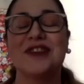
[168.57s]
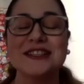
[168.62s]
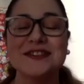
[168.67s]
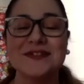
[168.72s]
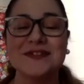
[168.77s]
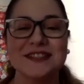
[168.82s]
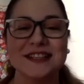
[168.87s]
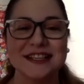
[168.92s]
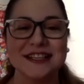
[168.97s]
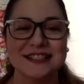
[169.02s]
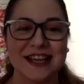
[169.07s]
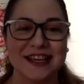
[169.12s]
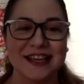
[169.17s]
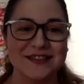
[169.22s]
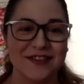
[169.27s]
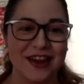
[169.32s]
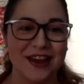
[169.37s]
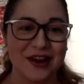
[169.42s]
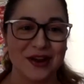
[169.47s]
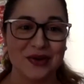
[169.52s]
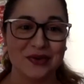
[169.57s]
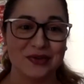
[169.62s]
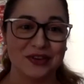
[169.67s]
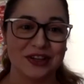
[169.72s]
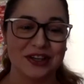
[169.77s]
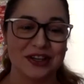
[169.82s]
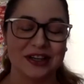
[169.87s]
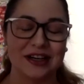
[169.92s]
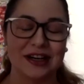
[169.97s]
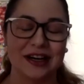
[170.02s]
for Success
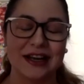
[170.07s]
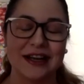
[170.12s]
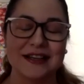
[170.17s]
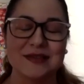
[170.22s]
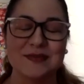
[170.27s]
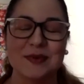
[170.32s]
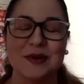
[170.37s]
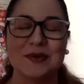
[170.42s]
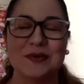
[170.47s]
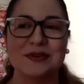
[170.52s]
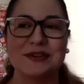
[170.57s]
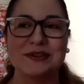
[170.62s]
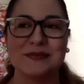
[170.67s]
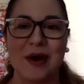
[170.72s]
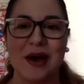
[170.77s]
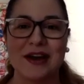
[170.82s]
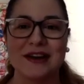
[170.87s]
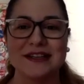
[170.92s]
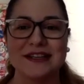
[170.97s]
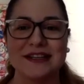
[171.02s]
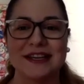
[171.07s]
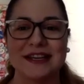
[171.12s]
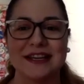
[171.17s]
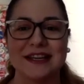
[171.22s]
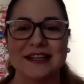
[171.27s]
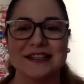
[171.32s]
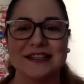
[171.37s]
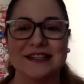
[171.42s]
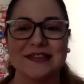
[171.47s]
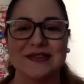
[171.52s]
Vancouver has been
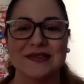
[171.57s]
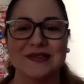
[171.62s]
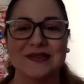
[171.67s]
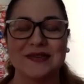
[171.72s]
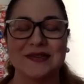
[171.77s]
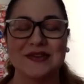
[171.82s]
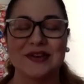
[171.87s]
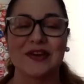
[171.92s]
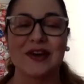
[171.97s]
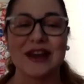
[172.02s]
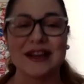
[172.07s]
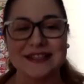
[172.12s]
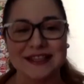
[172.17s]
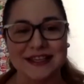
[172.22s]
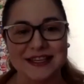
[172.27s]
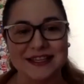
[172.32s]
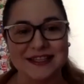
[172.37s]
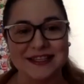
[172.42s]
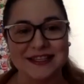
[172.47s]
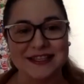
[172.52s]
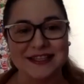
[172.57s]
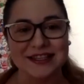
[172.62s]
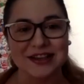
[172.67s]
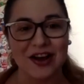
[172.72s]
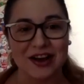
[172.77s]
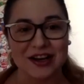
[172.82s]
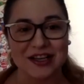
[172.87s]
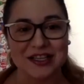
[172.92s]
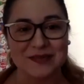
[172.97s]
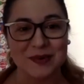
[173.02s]
responding to the crisis
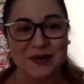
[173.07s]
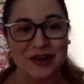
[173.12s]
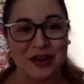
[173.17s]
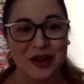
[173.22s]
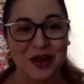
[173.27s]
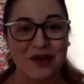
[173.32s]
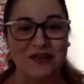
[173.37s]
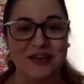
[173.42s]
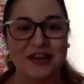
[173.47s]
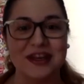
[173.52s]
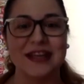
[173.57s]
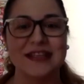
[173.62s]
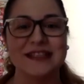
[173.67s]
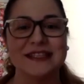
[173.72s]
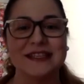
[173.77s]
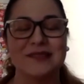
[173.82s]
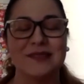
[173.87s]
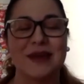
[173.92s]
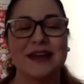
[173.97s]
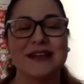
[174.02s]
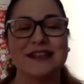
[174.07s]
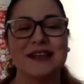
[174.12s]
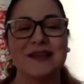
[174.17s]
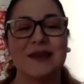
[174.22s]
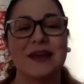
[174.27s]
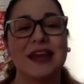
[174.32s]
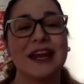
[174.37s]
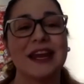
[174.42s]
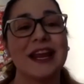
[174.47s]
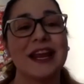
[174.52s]
caused by the COVID-19
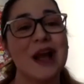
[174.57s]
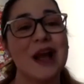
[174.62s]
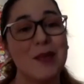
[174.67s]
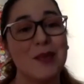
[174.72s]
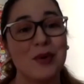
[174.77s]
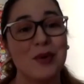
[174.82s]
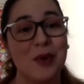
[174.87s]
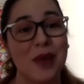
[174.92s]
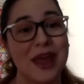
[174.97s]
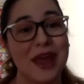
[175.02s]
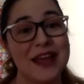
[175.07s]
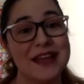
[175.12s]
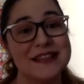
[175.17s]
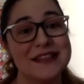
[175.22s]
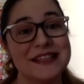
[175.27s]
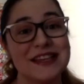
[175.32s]
pandemic in a couple ways.